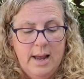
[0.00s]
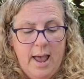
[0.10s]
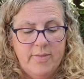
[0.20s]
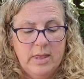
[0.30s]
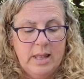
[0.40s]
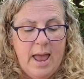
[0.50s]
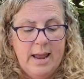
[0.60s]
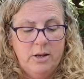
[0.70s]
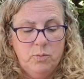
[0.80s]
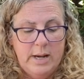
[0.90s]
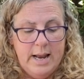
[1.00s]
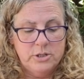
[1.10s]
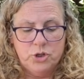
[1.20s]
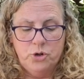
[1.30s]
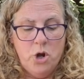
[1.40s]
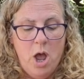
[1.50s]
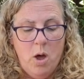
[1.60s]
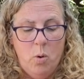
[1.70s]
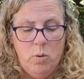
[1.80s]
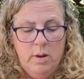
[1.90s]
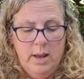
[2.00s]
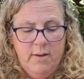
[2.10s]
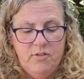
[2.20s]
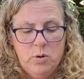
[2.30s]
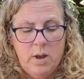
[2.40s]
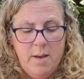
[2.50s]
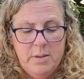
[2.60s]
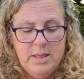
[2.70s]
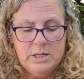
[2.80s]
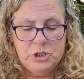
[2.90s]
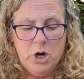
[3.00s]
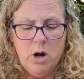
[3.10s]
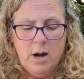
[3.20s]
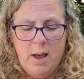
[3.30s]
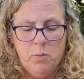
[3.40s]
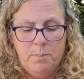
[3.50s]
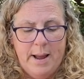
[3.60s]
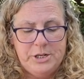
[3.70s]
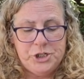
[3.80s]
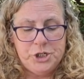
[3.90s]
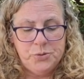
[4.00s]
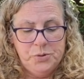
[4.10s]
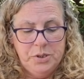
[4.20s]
And the lion would answer, "No. If you come in this yard, I will bite you."